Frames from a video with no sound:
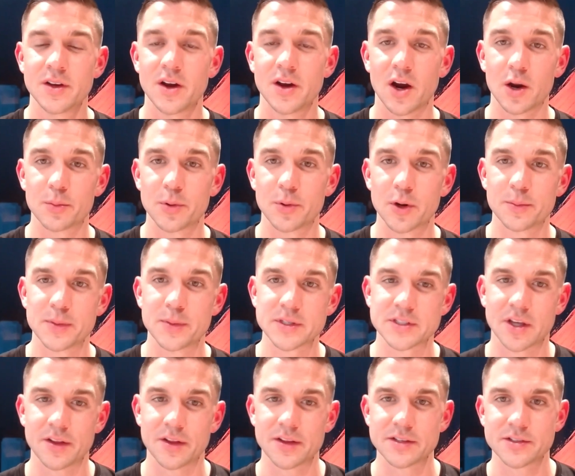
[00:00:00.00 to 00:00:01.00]
our
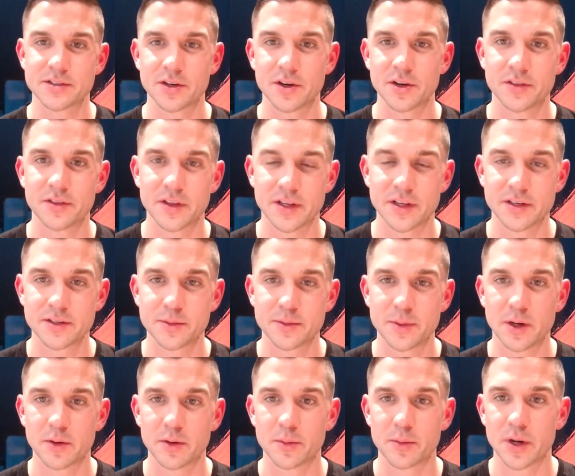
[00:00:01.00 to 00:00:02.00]
purpose on this earth, and to
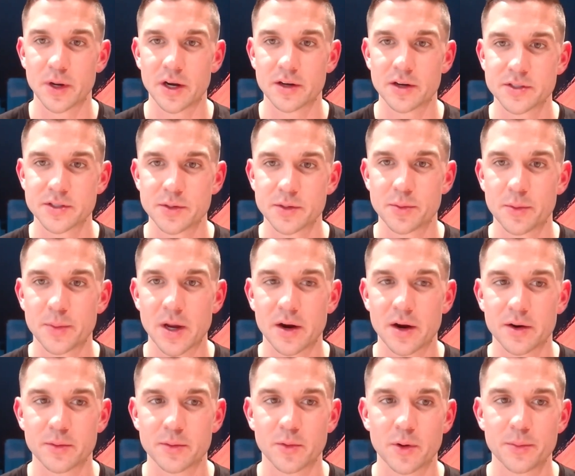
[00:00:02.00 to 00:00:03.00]
be able to bring our
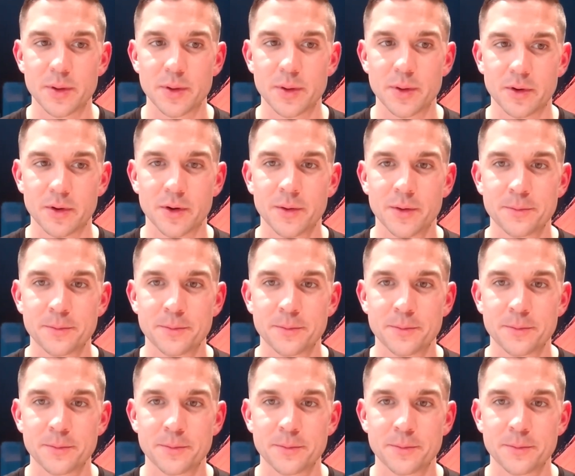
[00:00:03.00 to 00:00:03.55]
superpower to more people.